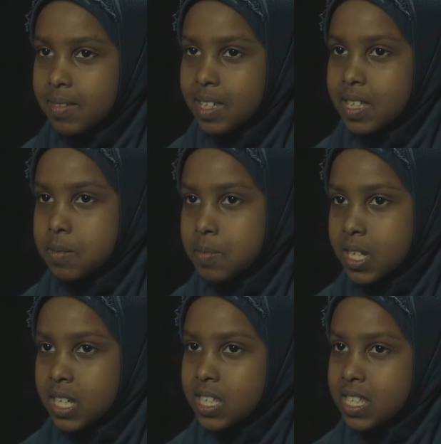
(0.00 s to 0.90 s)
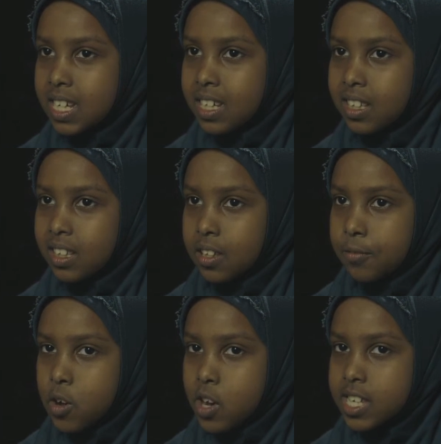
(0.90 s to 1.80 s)
It's because the
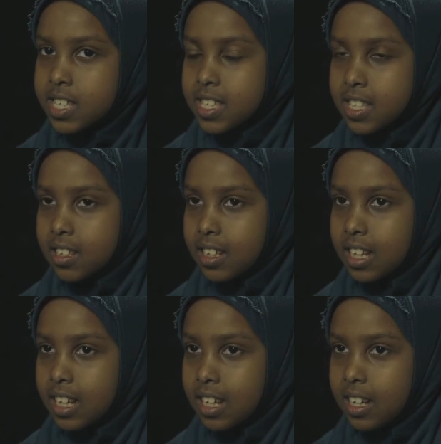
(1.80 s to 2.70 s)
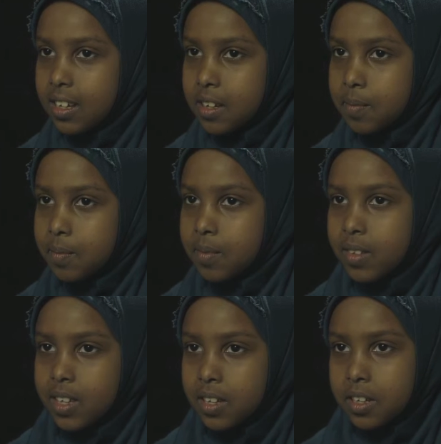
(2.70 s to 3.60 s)
voice
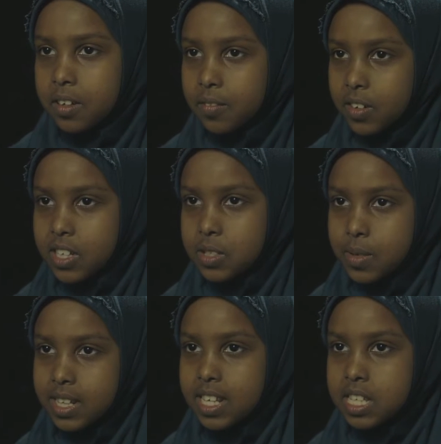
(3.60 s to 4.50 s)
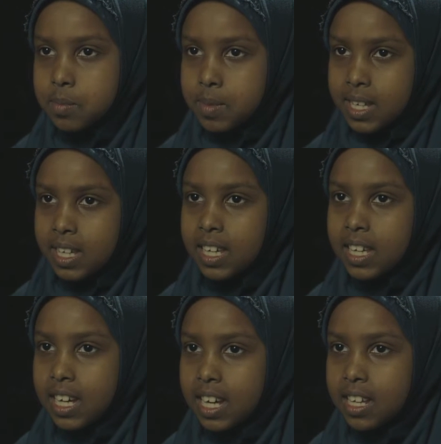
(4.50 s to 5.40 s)
when they're speaking,
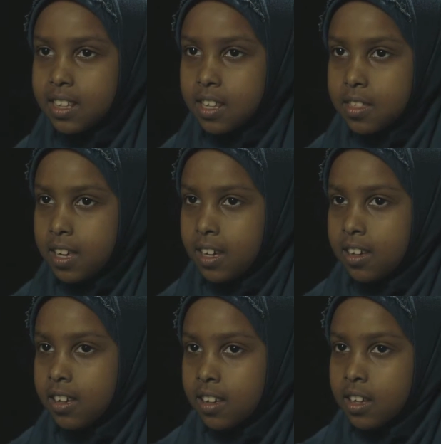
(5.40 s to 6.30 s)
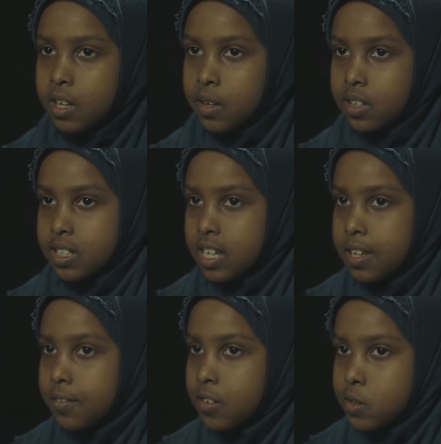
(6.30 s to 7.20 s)
and the thing, say
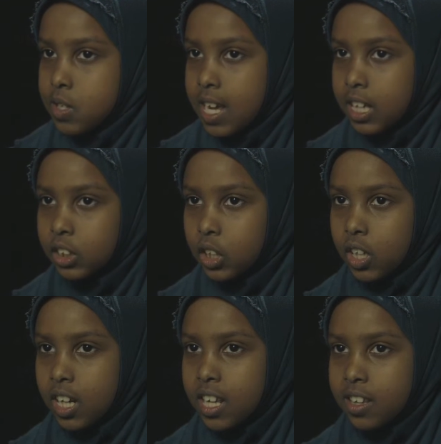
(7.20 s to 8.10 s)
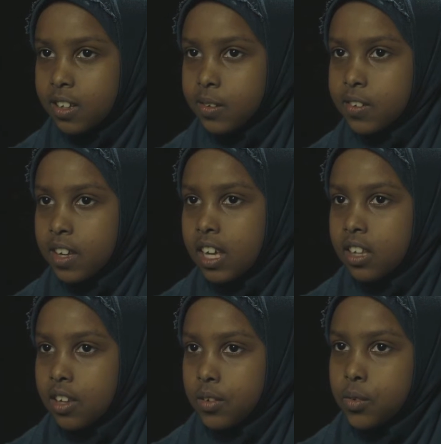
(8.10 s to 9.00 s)
if it was like chocolate,
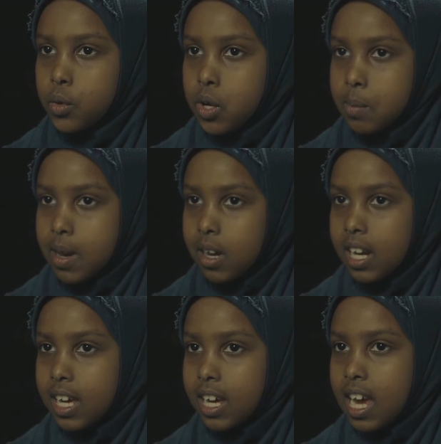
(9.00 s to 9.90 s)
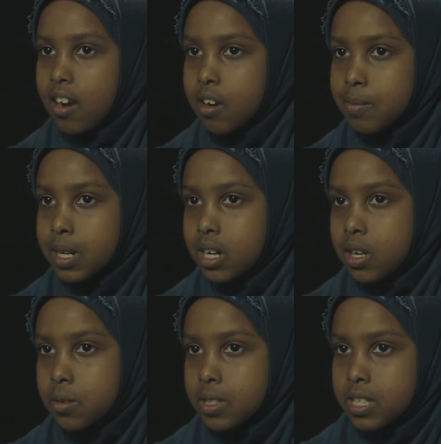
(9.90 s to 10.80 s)
they'll talk about it like
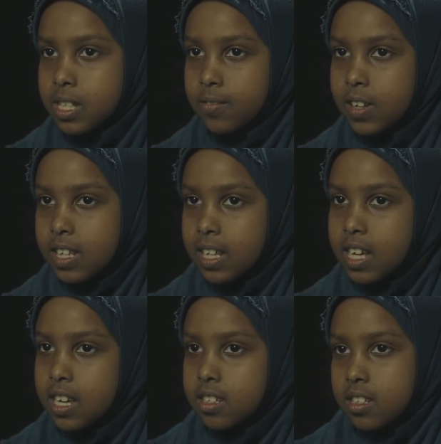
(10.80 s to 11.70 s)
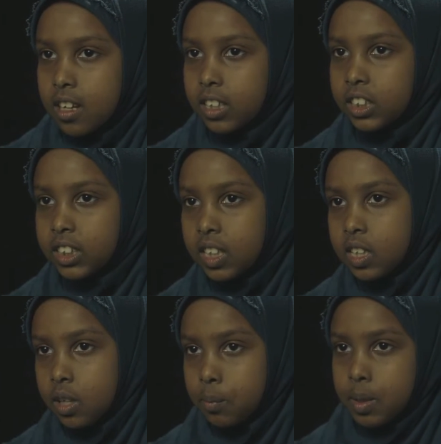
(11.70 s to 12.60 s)
caramel and stuff like that, delicious, and
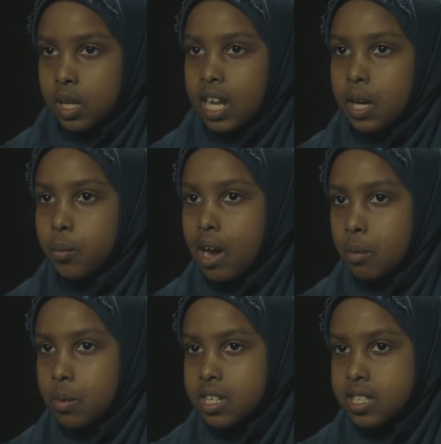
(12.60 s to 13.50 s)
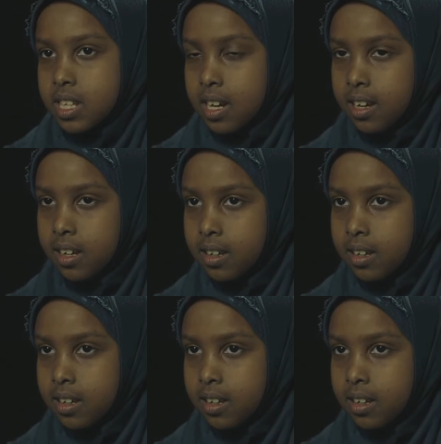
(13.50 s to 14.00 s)
they'll put like wow words in it,